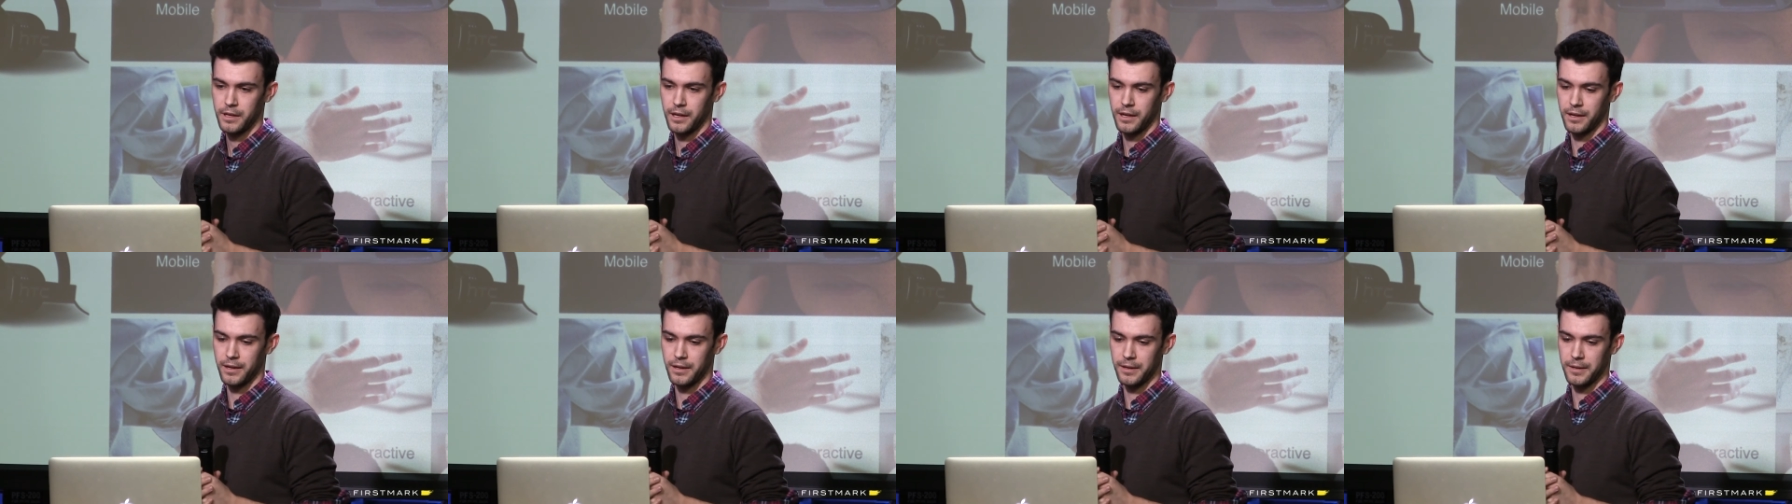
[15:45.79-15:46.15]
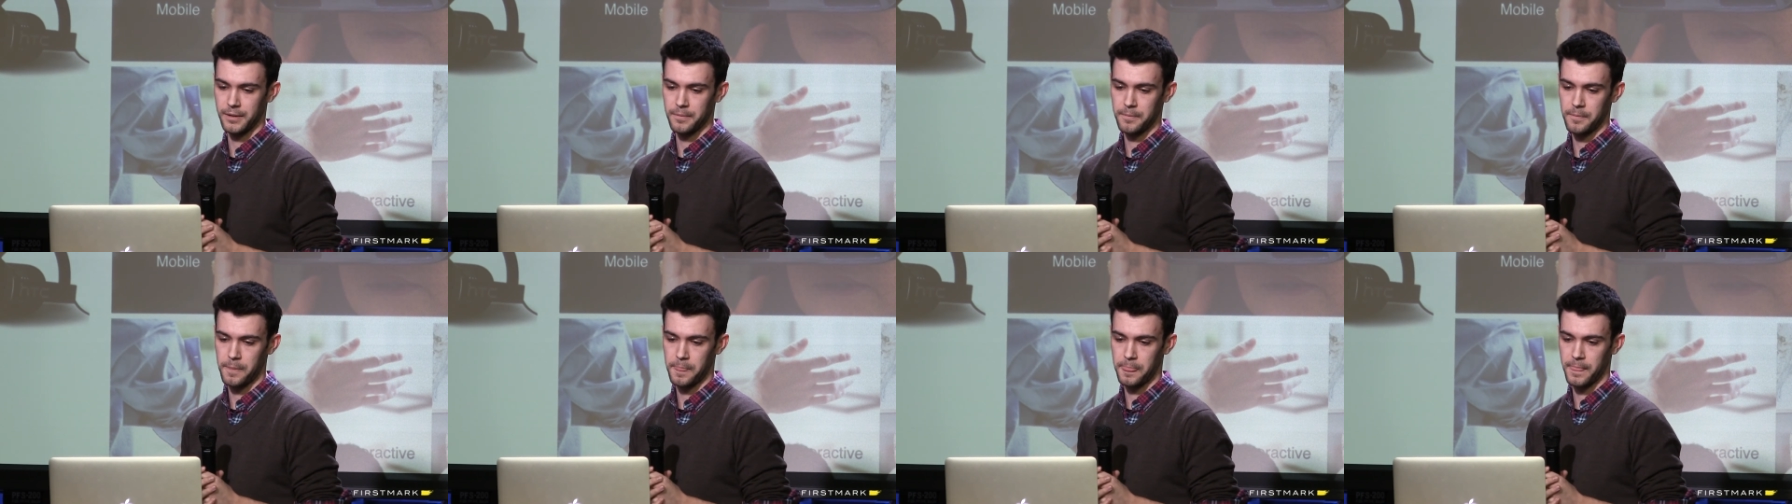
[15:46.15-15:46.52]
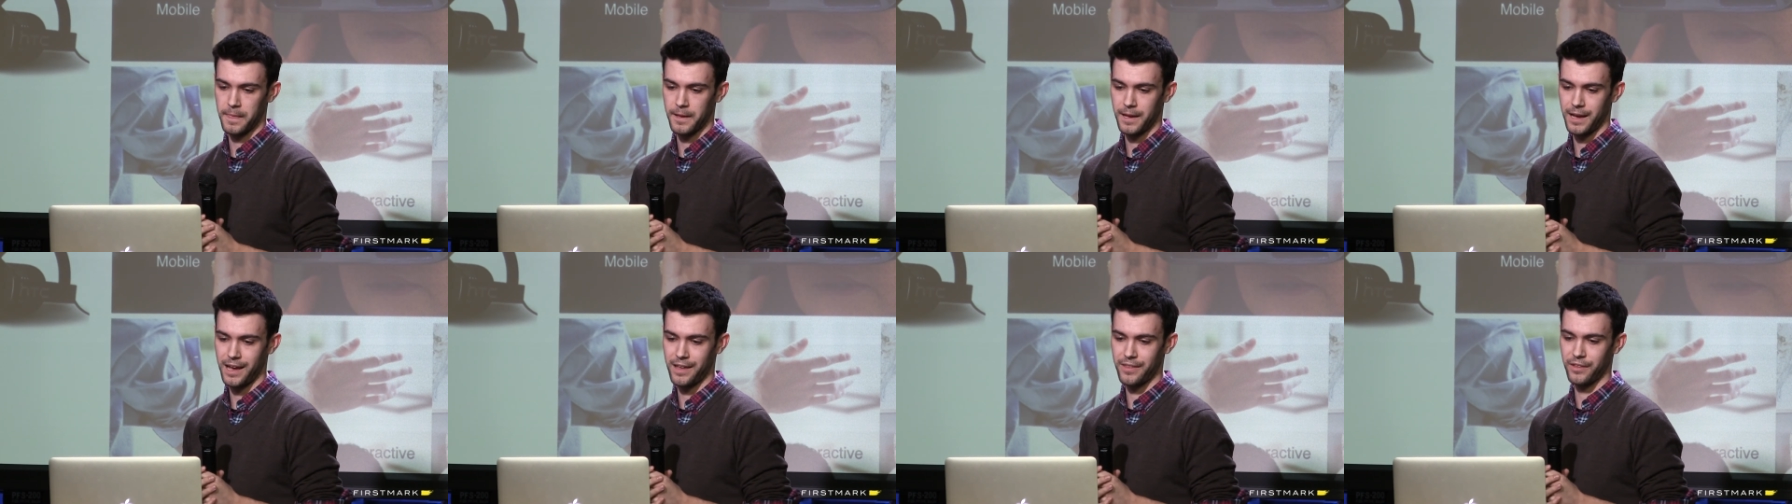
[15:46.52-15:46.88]
Um,
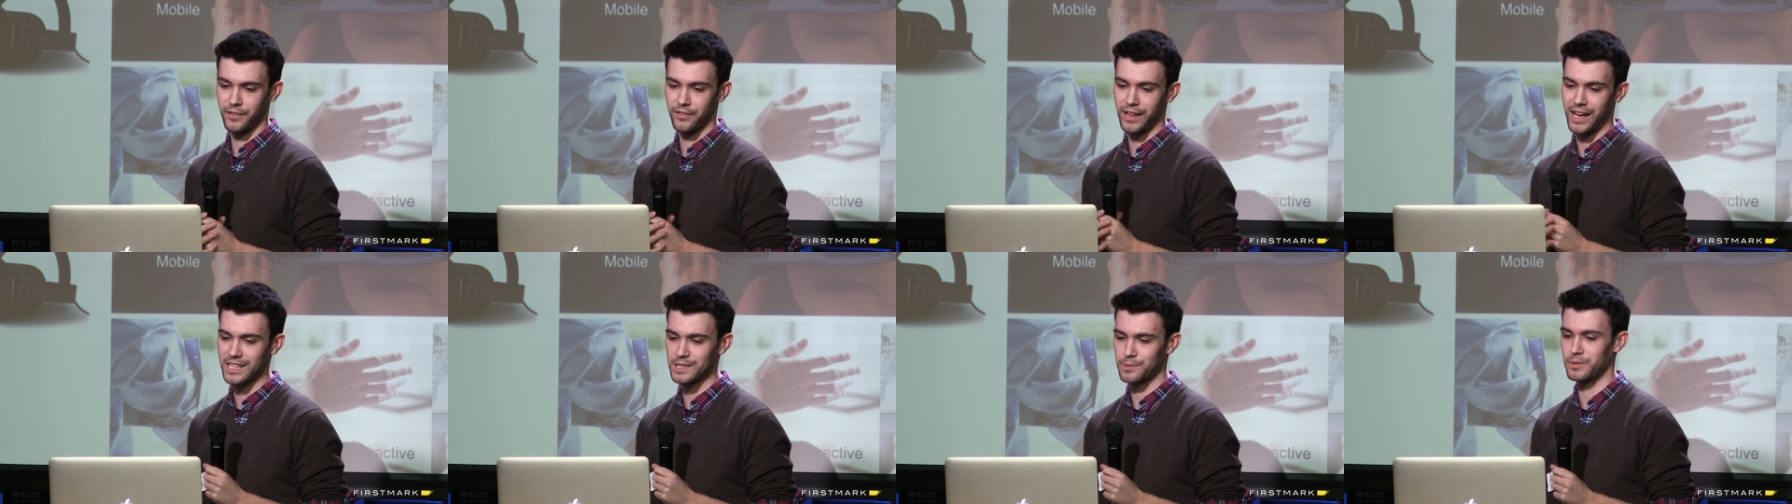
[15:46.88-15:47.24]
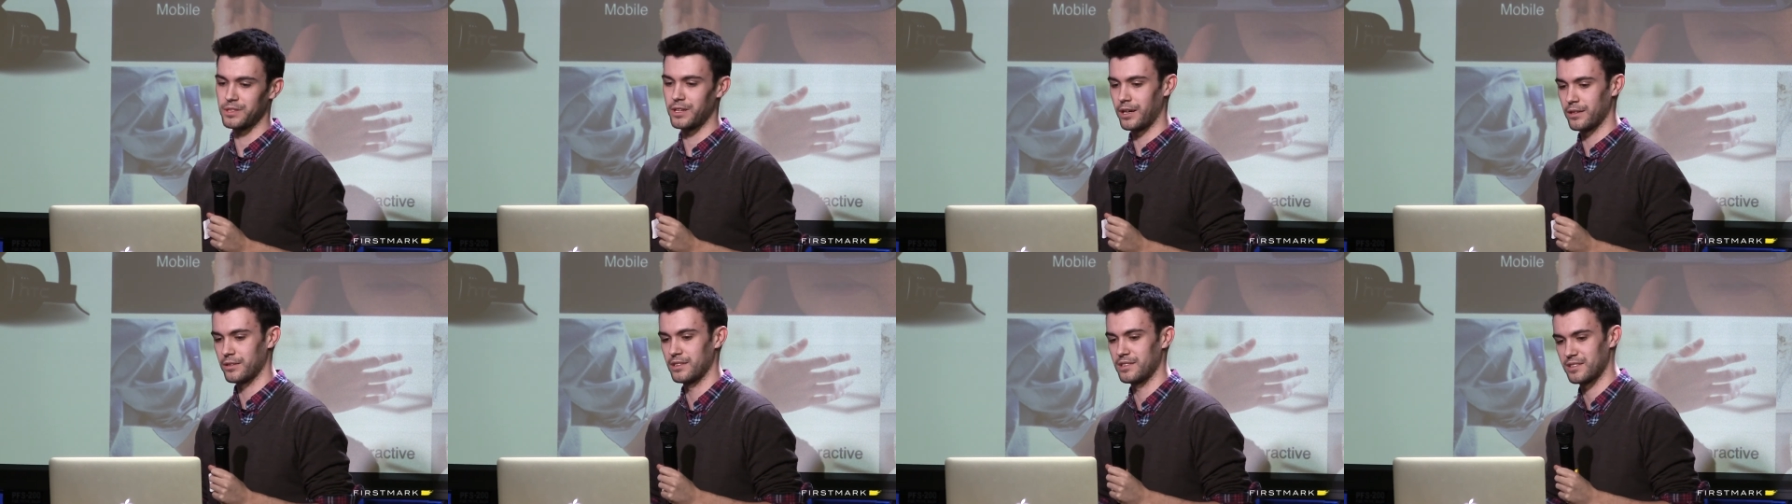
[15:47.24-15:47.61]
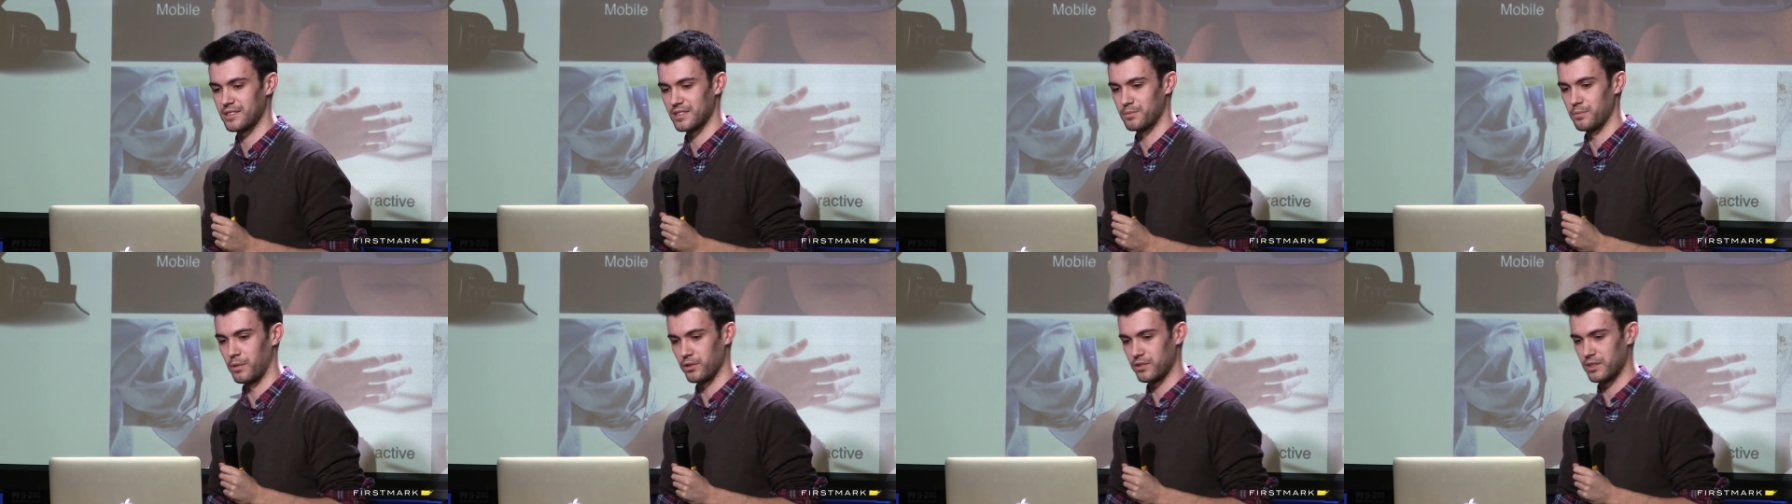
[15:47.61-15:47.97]
and then last but not
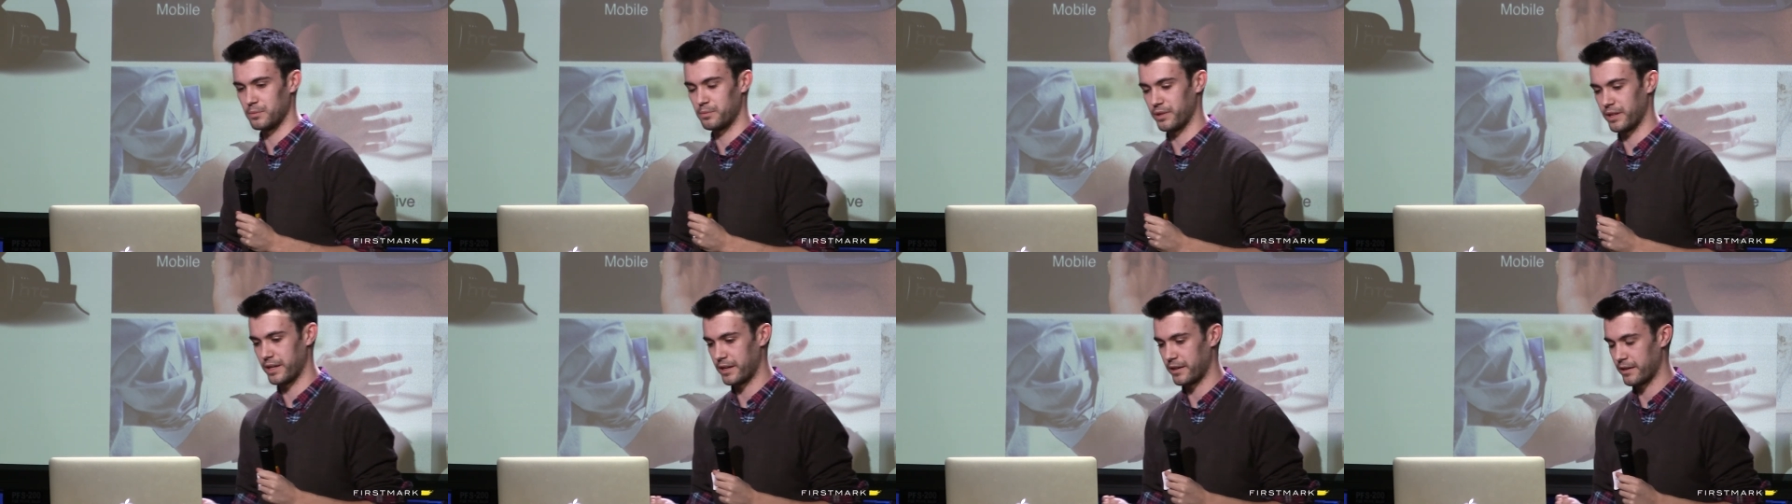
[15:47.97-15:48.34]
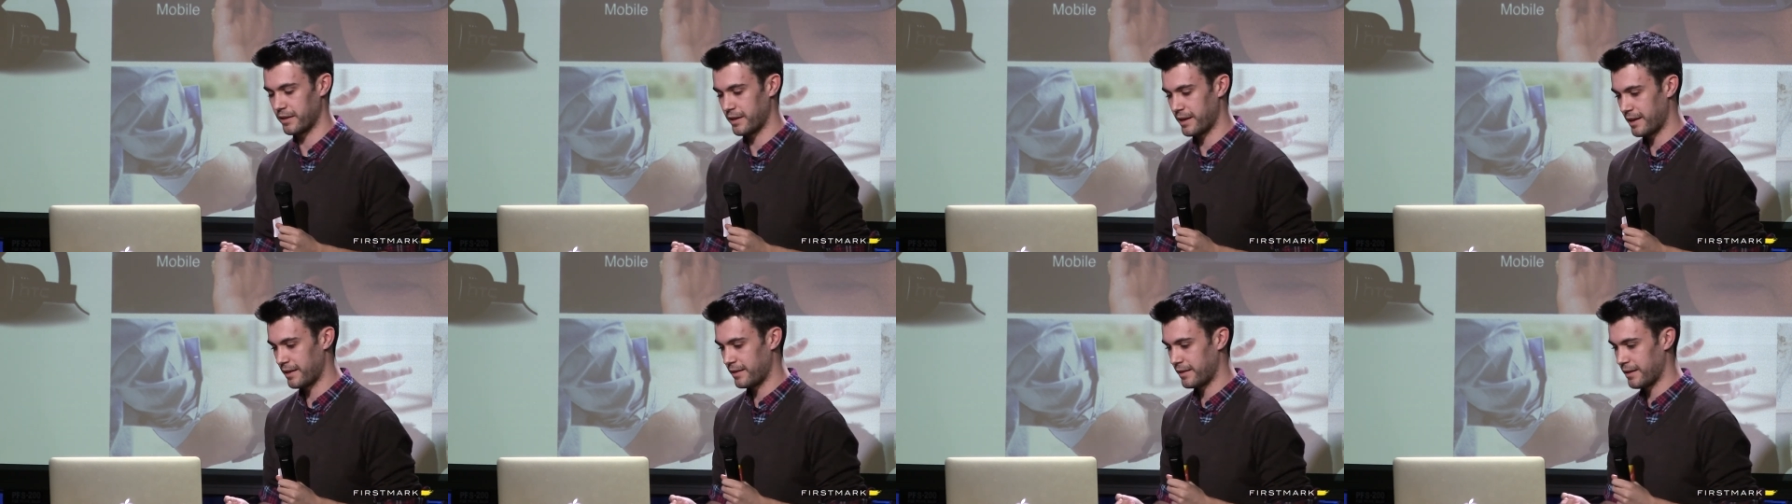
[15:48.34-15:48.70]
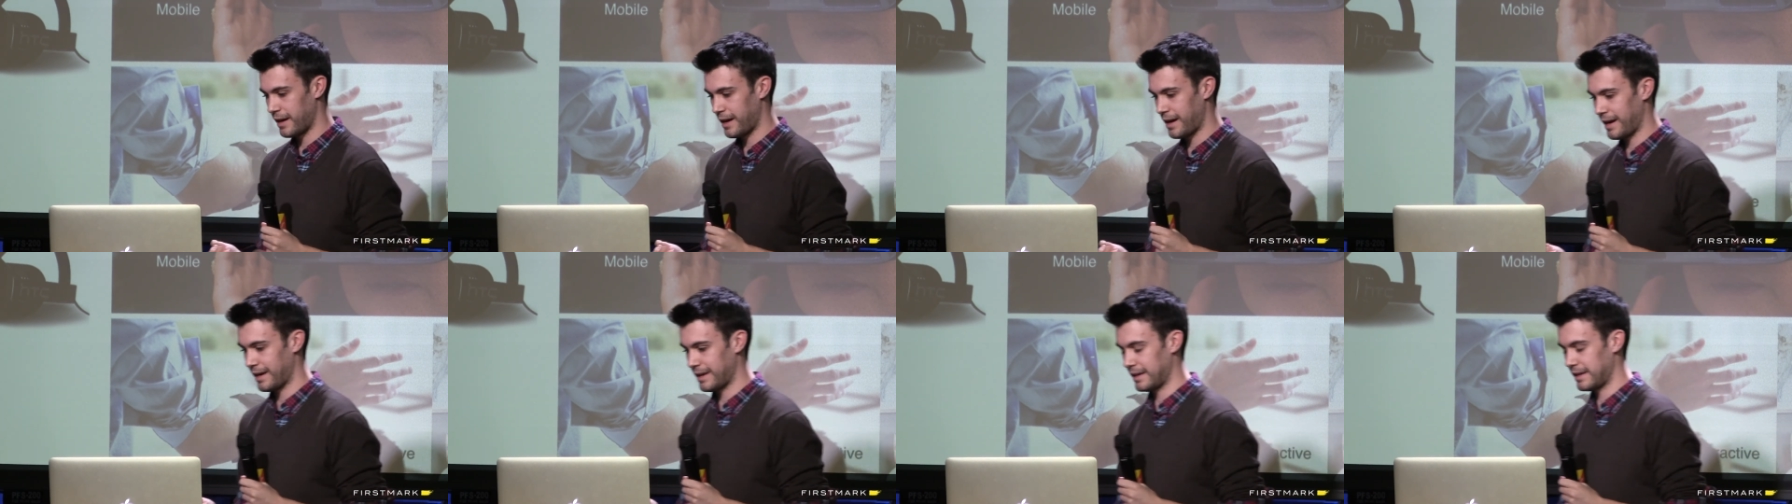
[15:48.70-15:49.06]
least is multiplayer, and
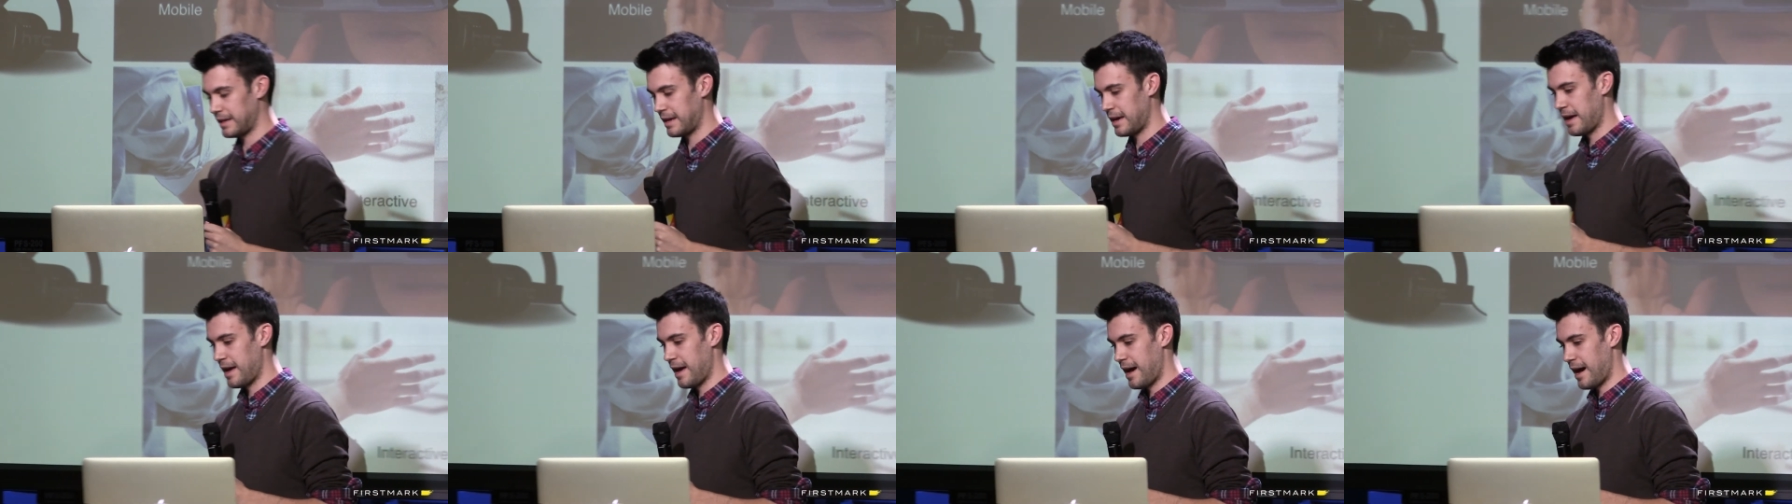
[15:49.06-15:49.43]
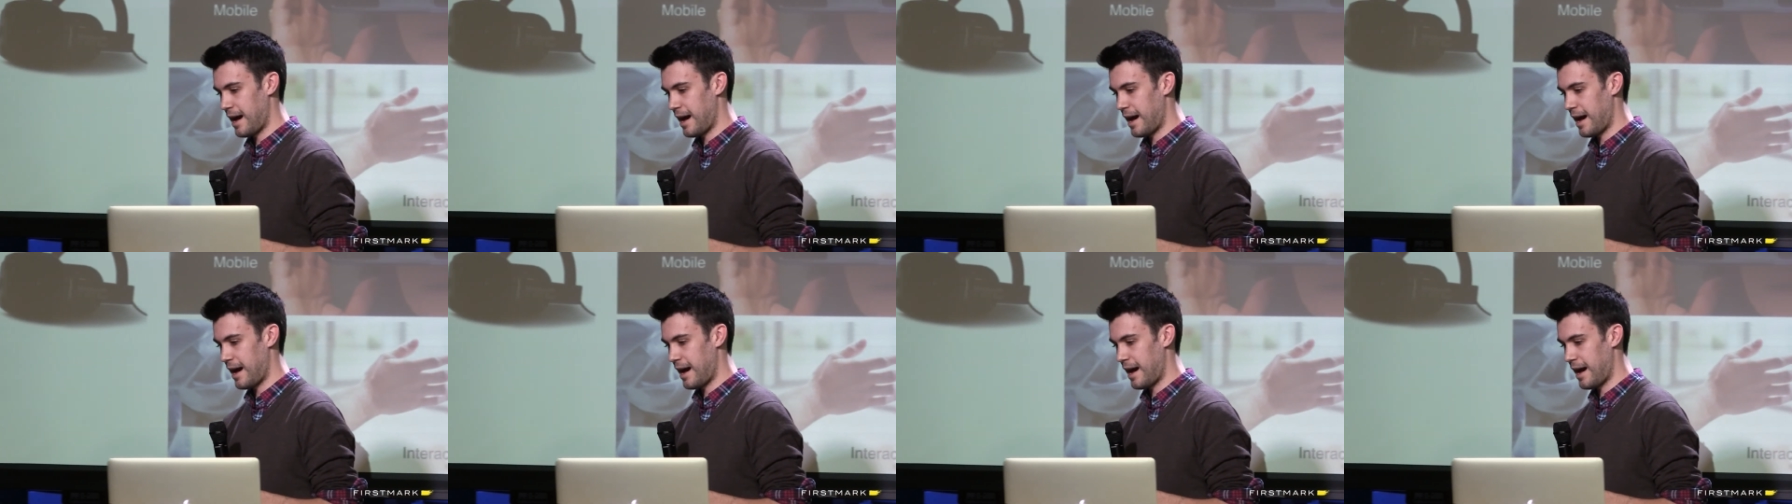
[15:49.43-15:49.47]
I